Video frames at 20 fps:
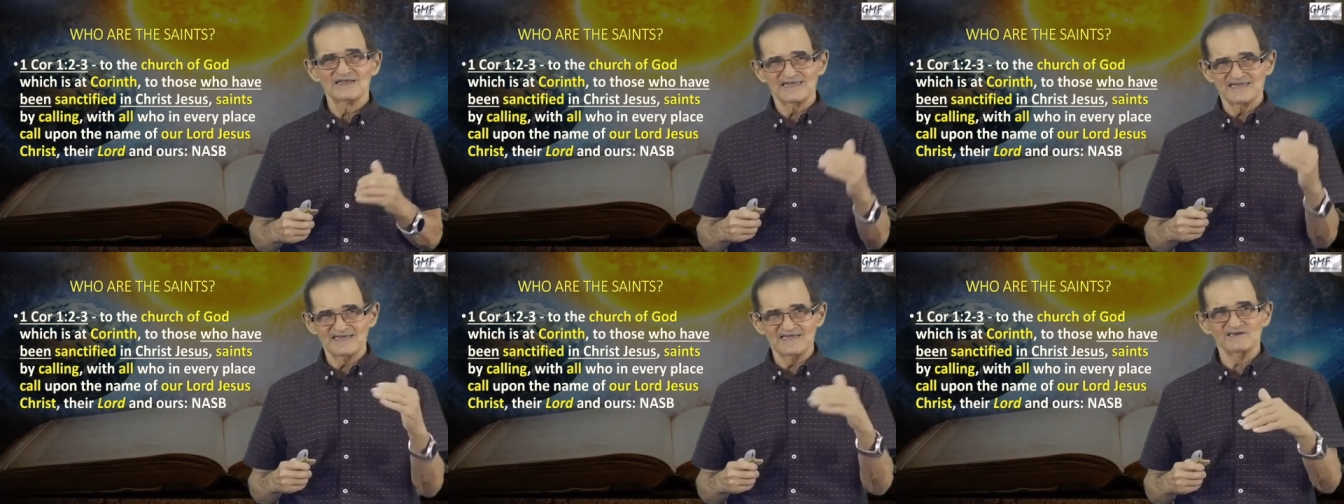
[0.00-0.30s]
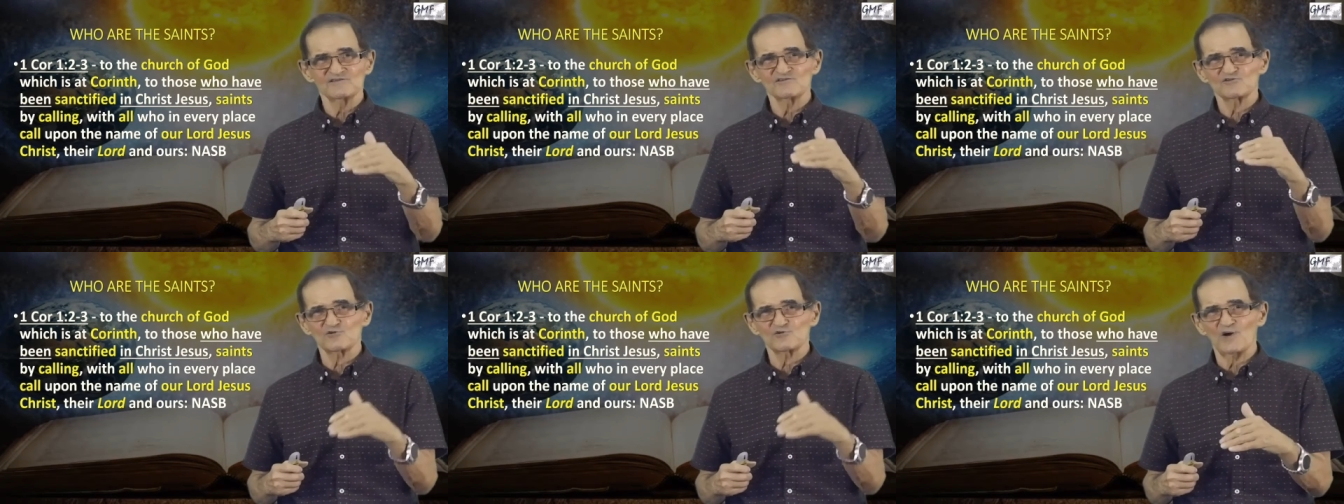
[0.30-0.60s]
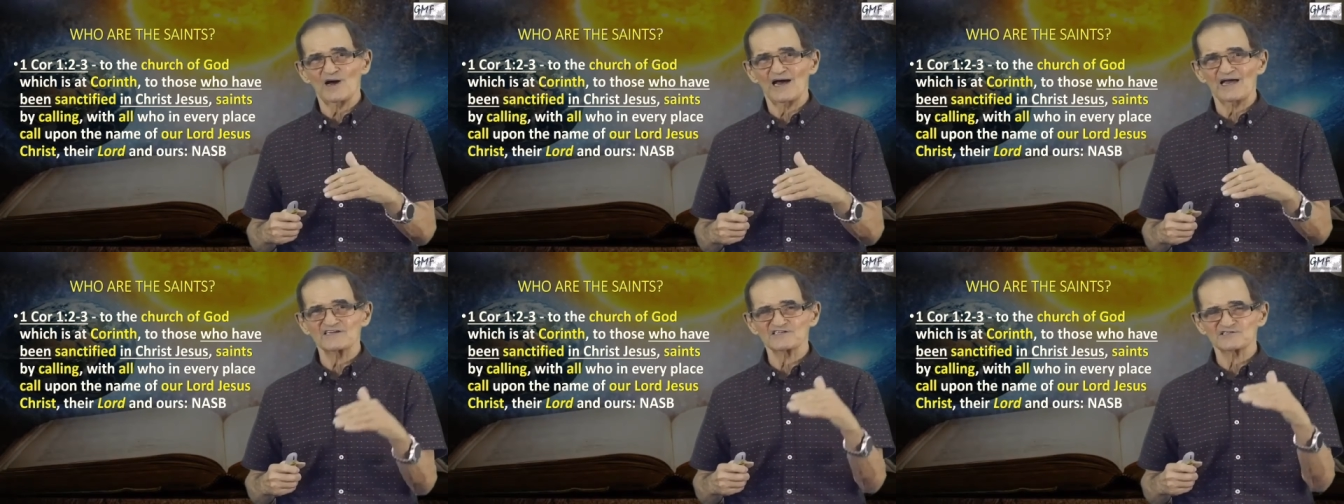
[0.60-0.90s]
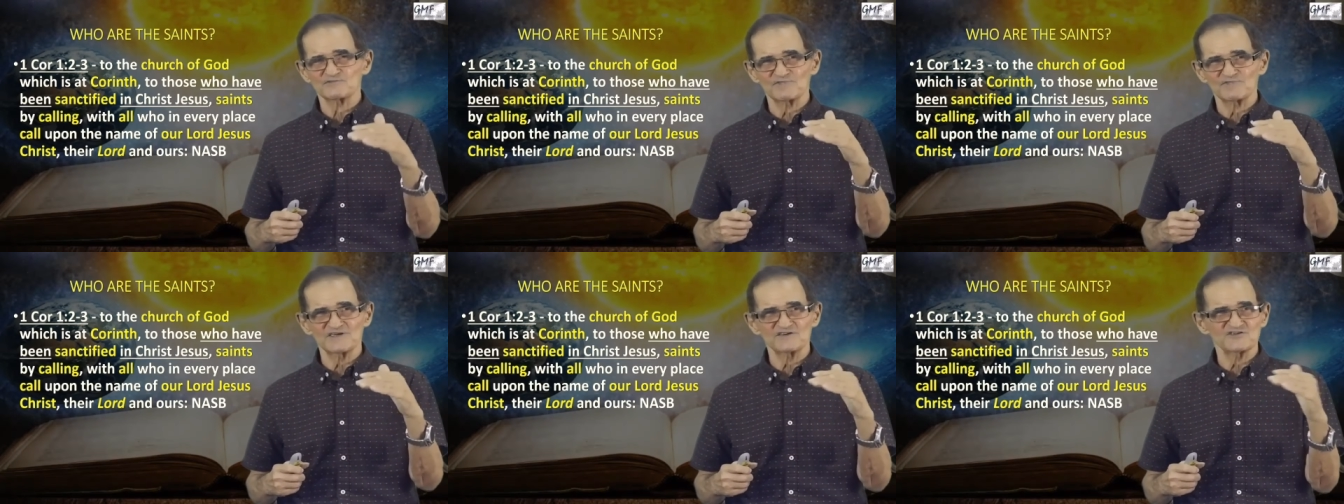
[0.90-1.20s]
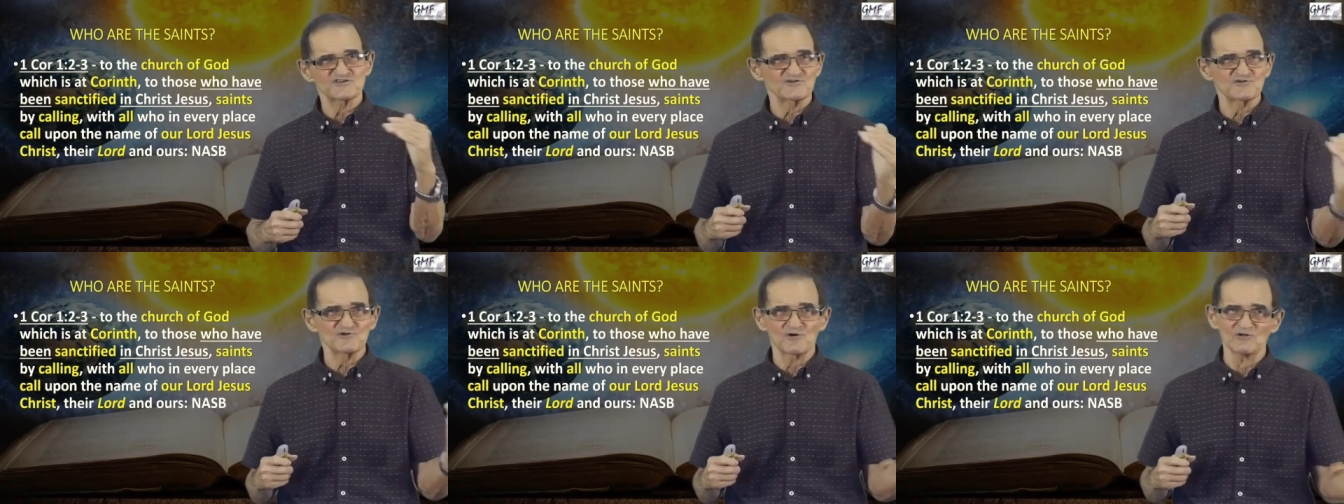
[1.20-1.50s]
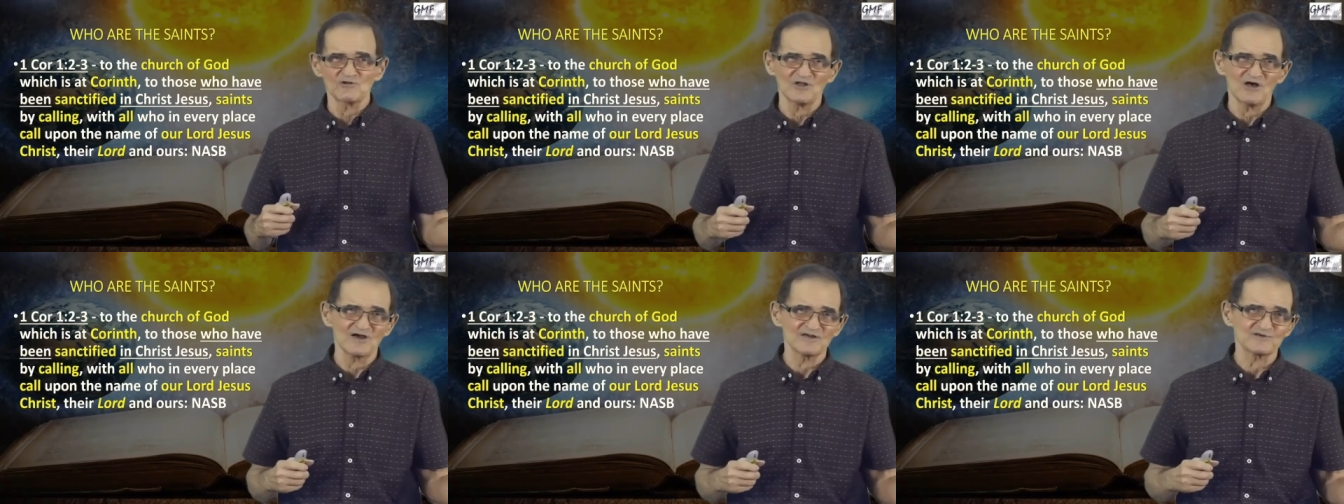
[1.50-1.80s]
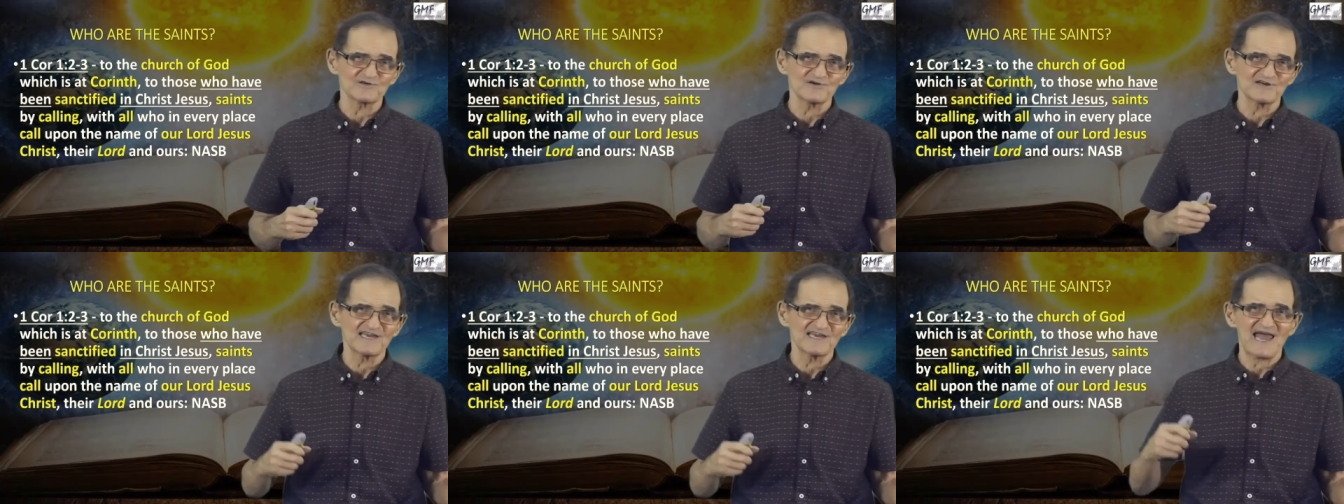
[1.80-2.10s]
In Christ means you're no
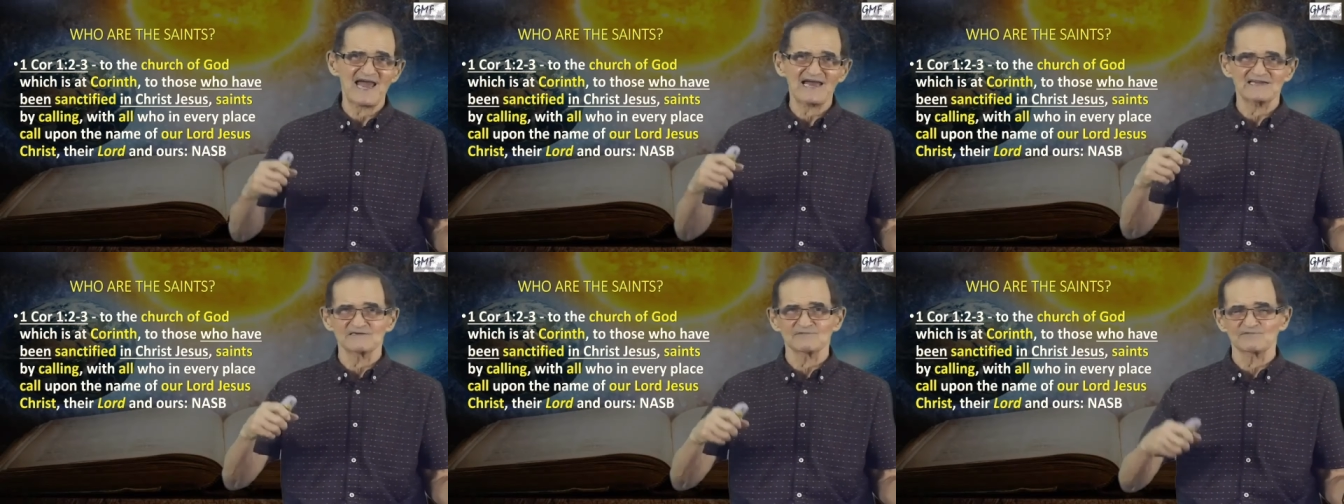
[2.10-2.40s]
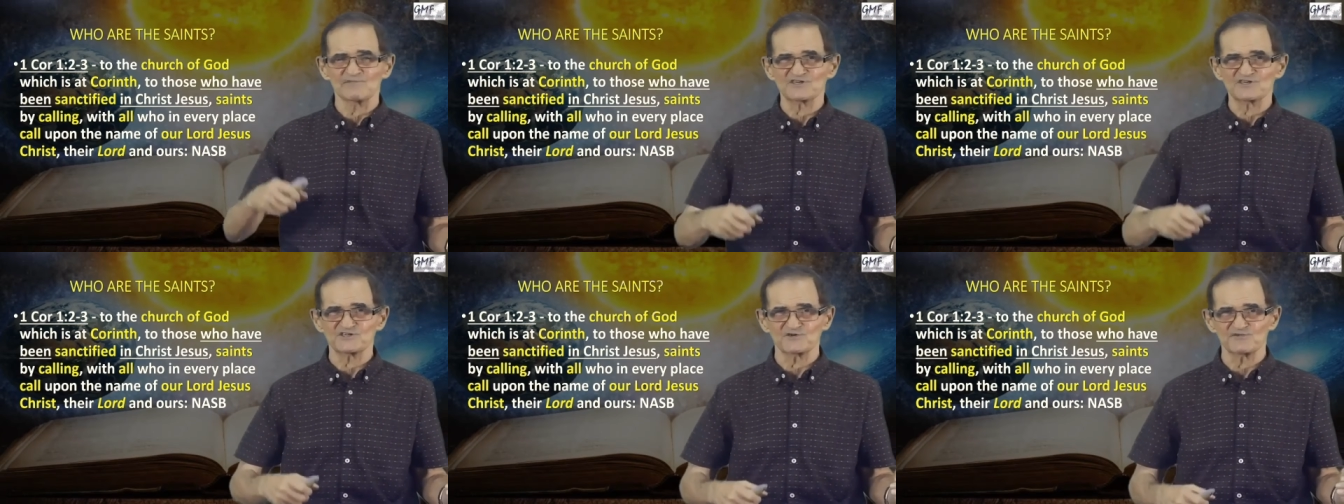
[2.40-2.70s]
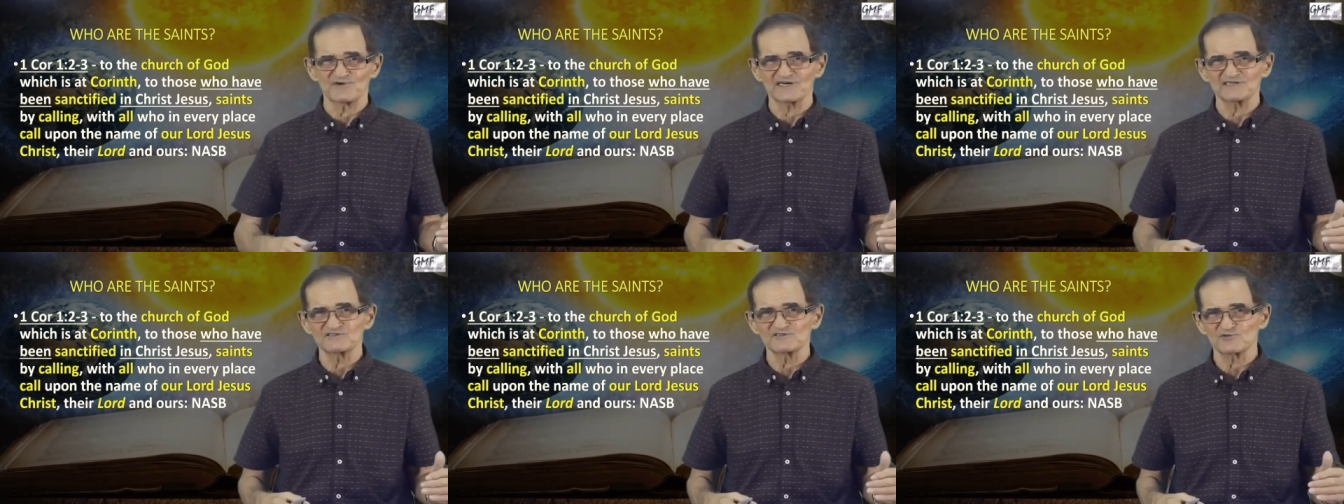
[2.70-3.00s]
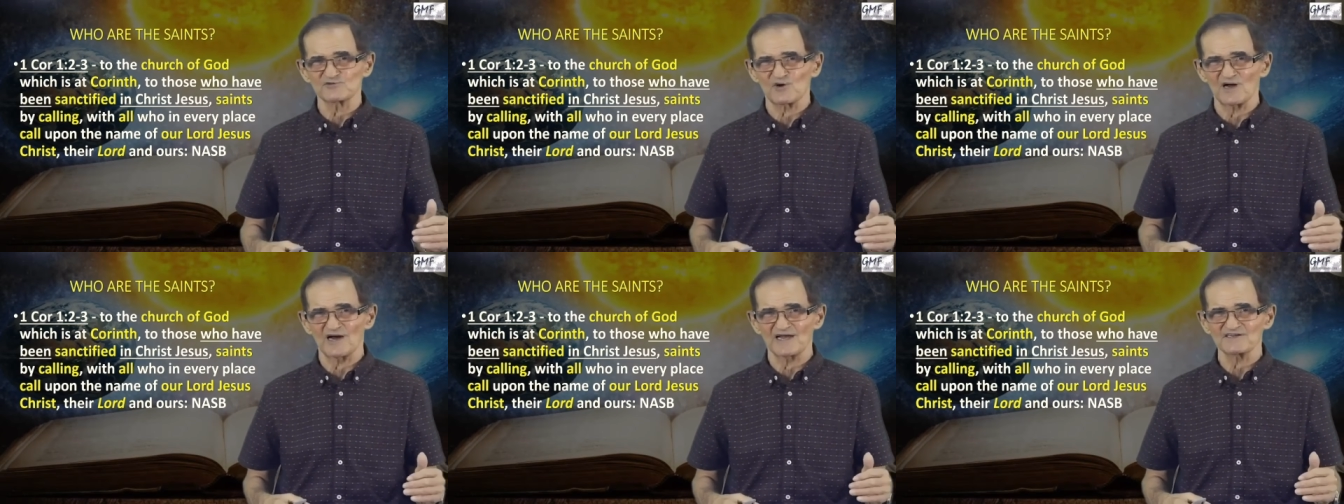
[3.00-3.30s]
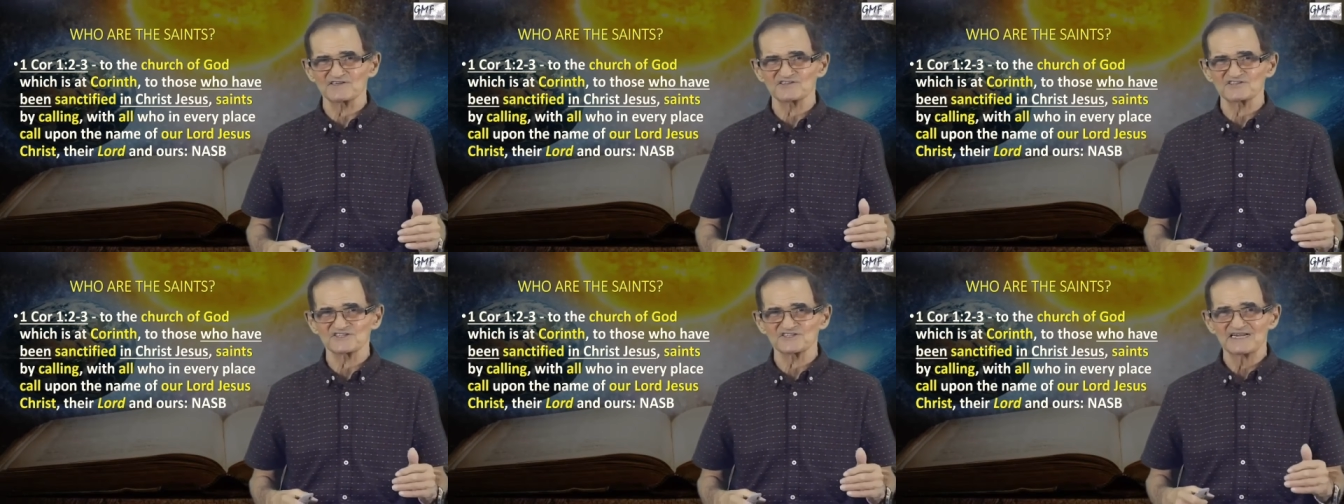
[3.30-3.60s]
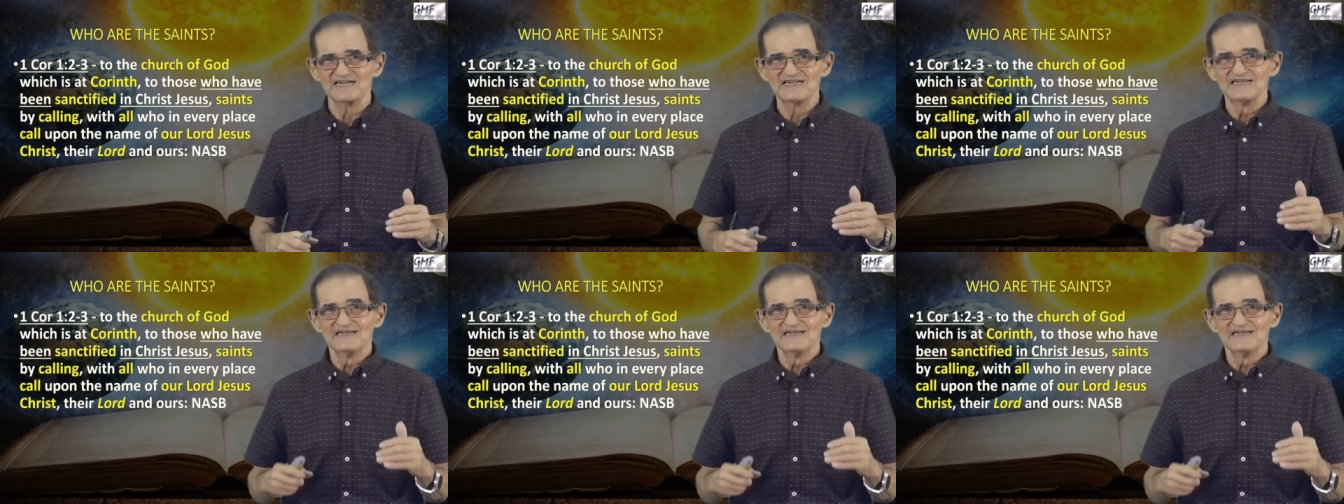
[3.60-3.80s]
longer in Adam, but you're in Christ.